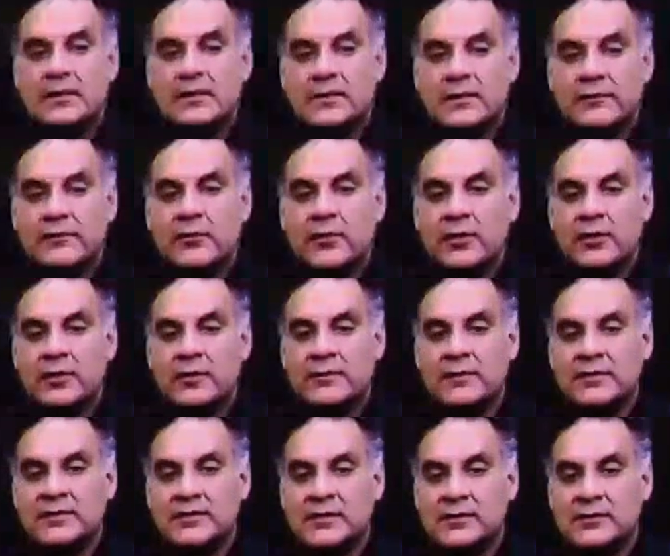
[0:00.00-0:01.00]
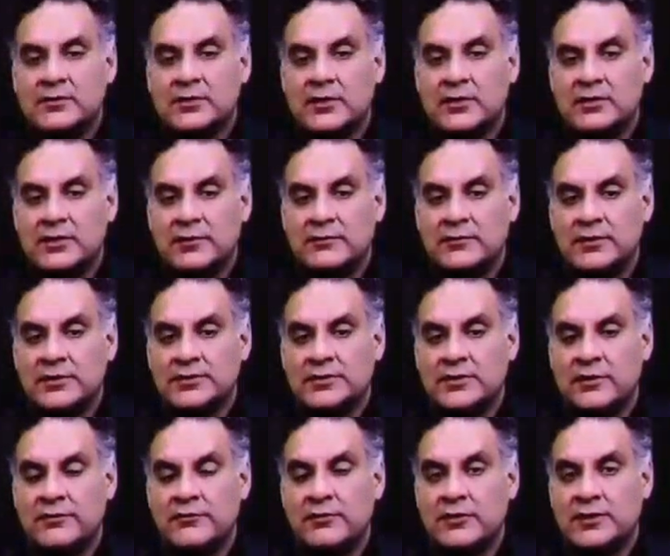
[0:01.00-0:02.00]
The following muscles cause inversion
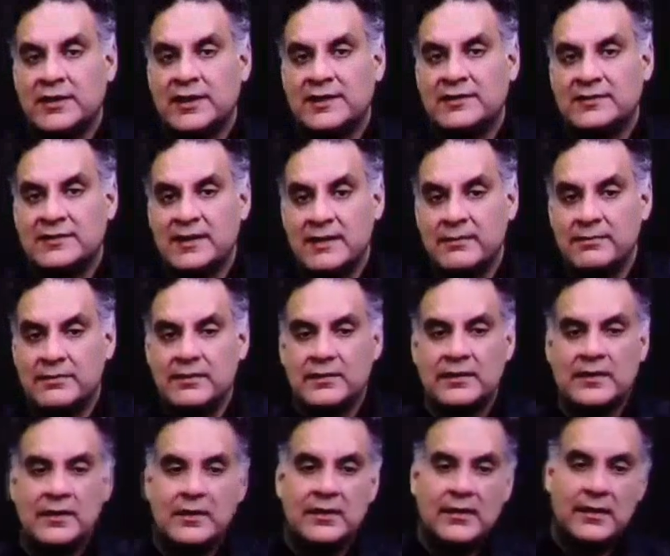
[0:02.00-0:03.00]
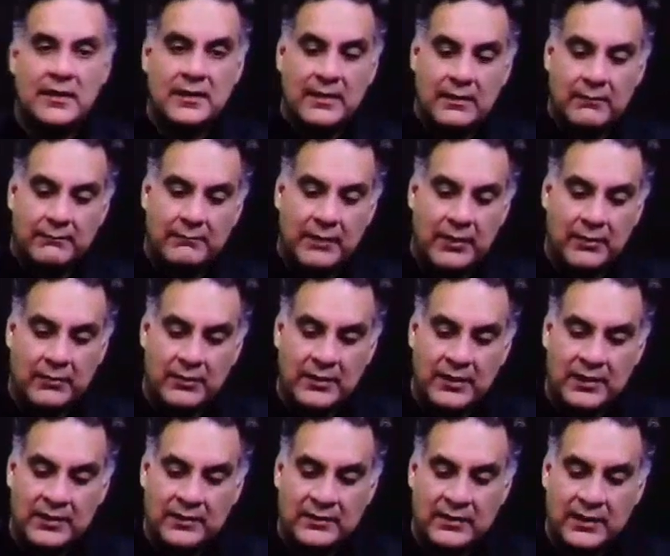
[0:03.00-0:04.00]
of foot except
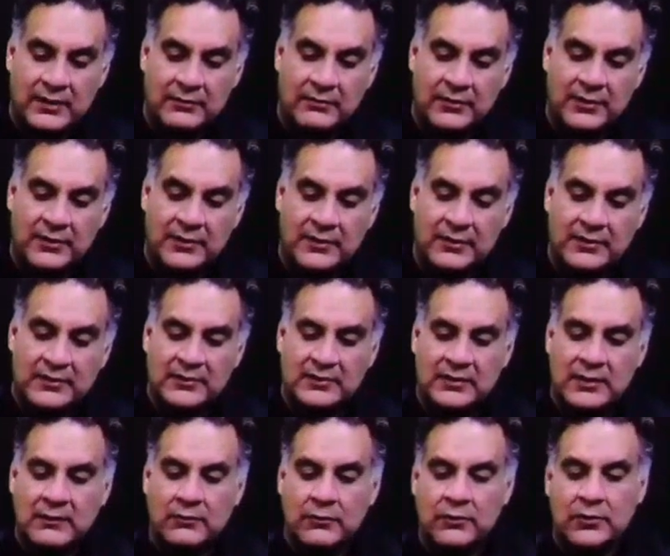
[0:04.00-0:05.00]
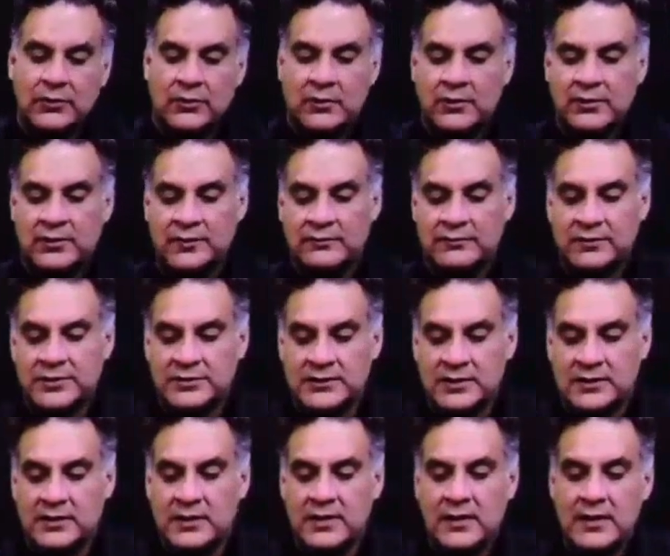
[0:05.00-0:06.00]
peroneus are reverters, they won't cause
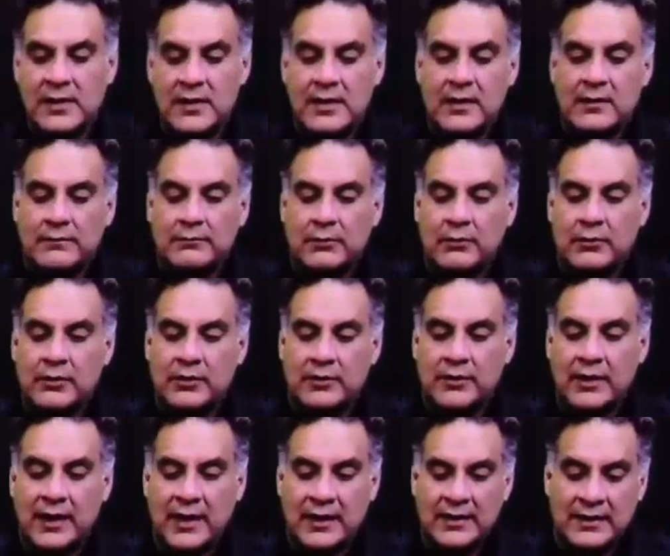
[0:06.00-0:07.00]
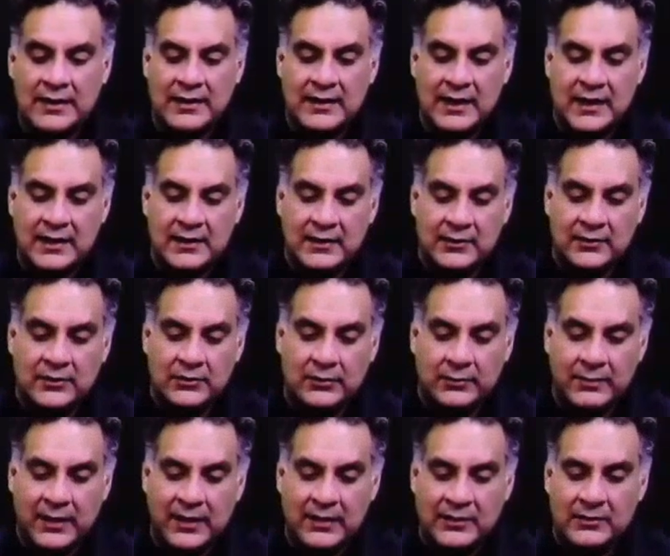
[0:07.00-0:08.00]
inversion. Polio hand knee gait is due to
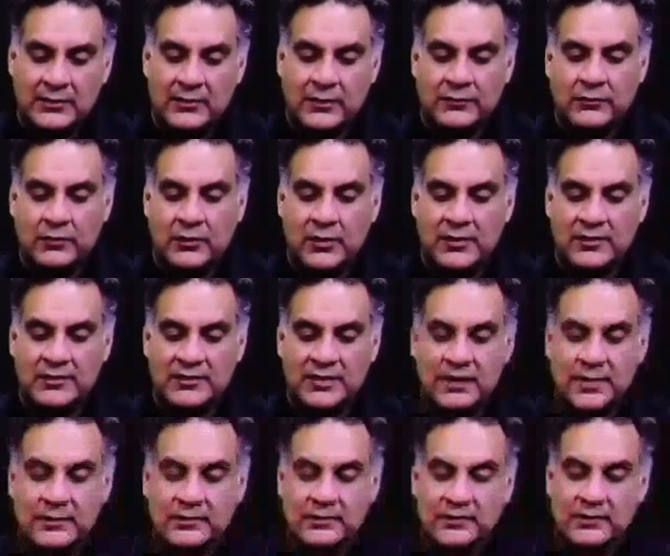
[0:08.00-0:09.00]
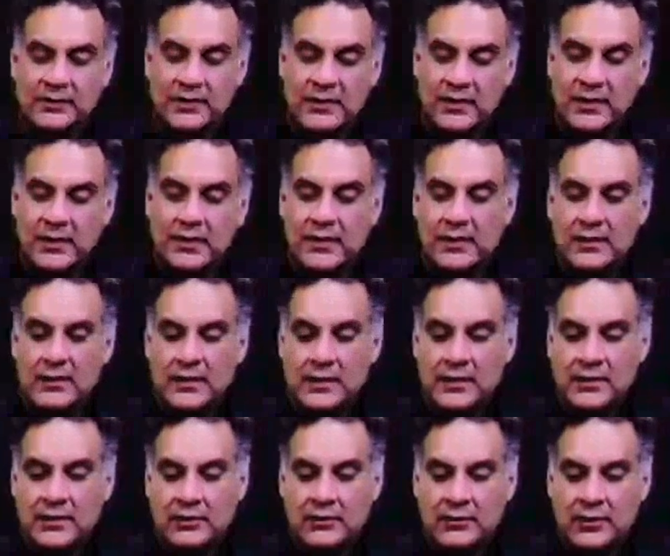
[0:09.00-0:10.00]
paralysis of quadriceps. A
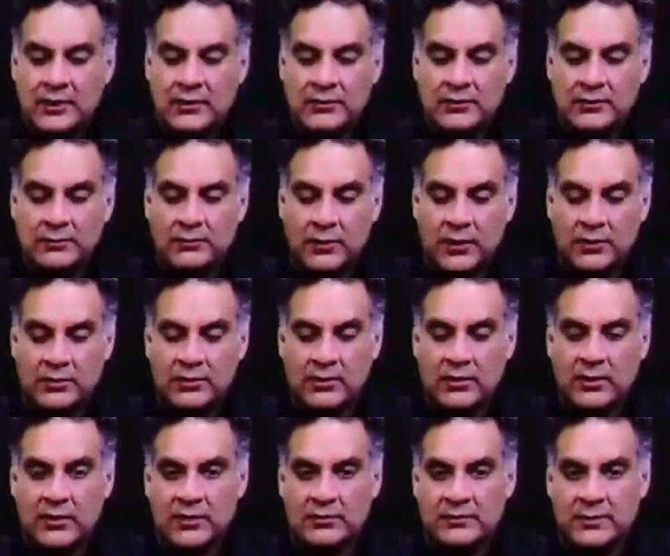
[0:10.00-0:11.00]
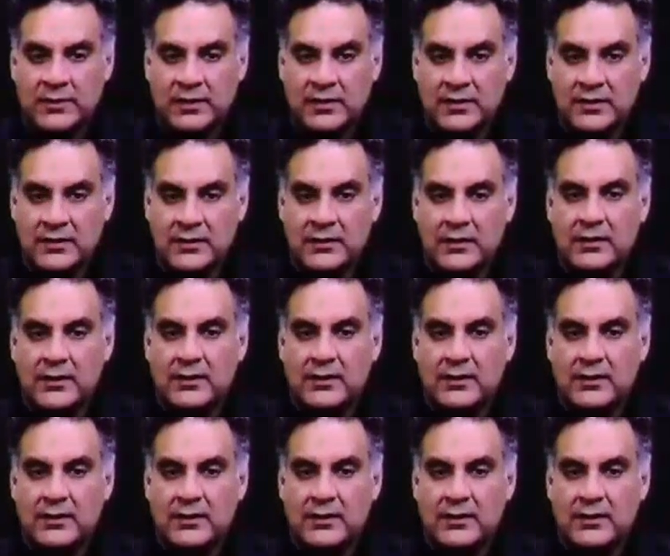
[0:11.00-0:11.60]
neonate was brought to the hospital.